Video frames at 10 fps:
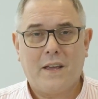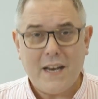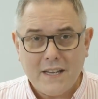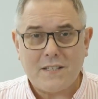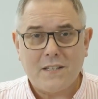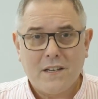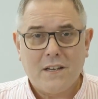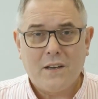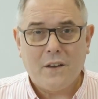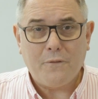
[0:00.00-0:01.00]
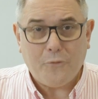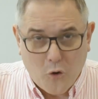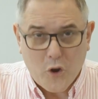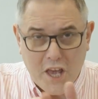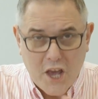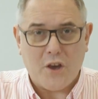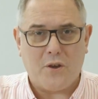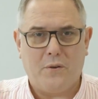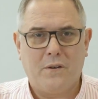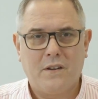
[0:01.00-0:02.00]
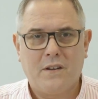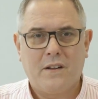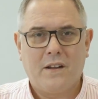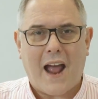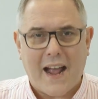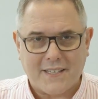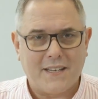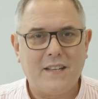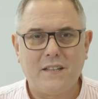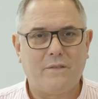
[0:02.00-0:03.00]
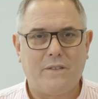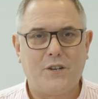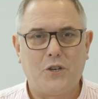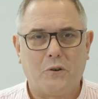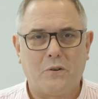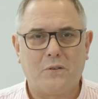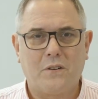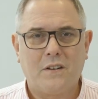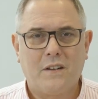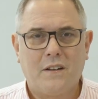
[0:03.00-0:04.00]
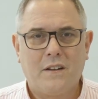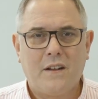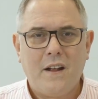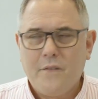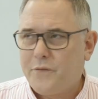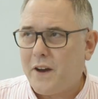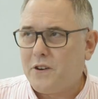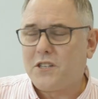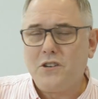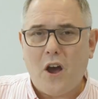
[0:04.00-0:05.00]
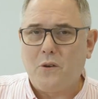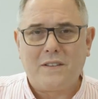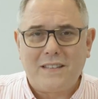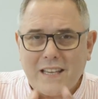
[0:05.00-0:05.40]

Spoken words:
It is for you as an individual. There is no